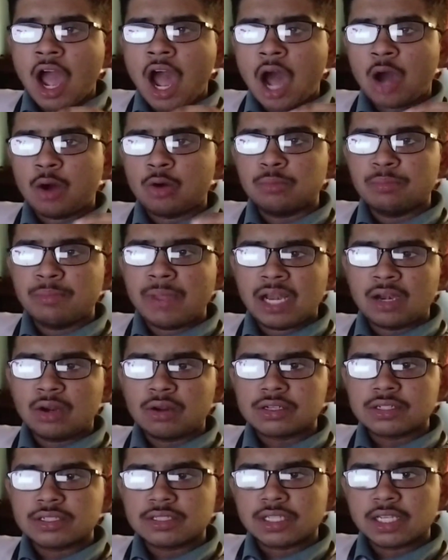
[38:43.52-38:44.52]
how
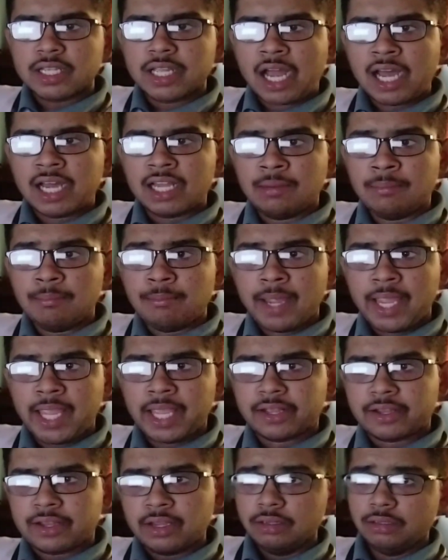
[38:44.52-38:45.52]
ballots are
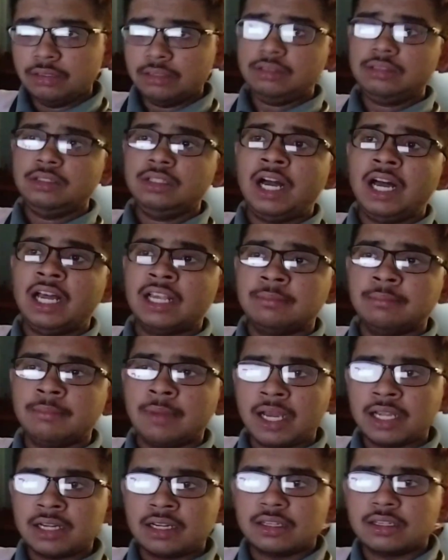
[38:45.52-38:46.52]
marked
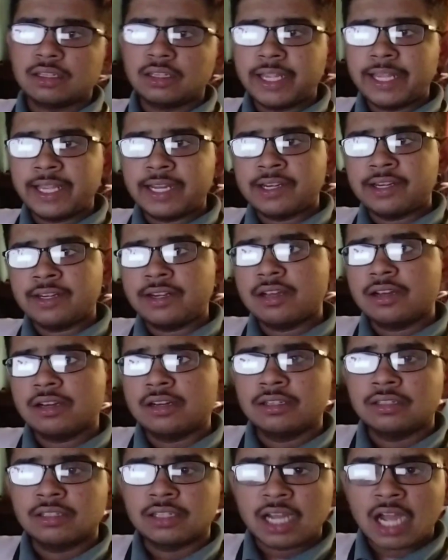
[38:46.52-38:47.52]
and
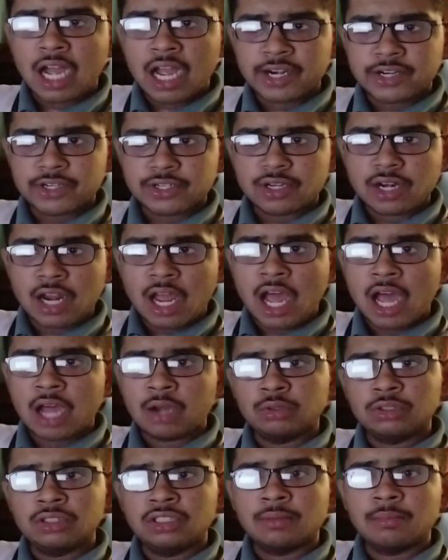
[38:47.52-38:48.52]
cast,
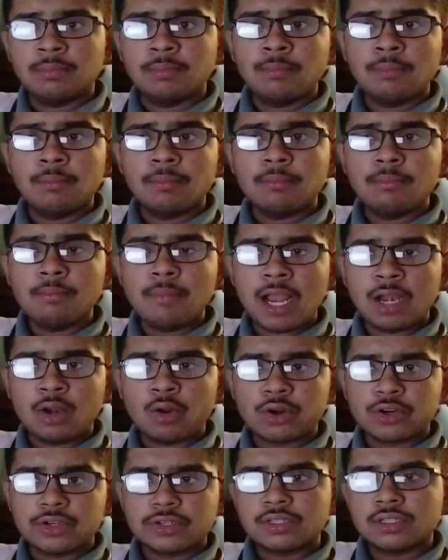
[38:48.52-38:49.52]
how the
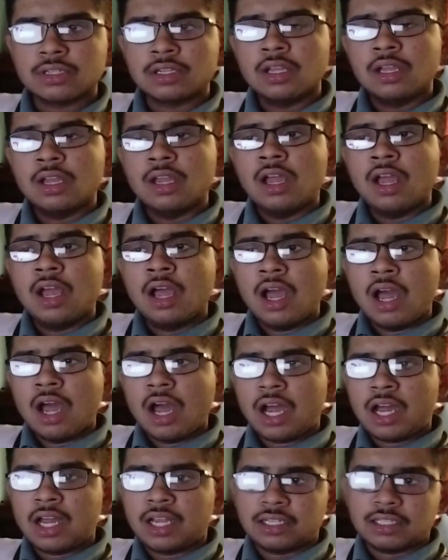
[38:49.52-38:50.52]
ballots
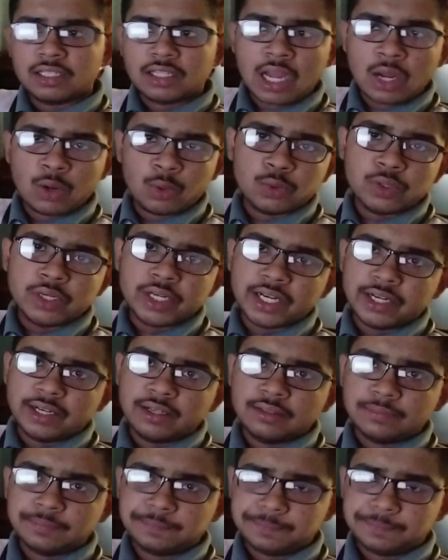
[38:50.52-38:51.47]
are counted,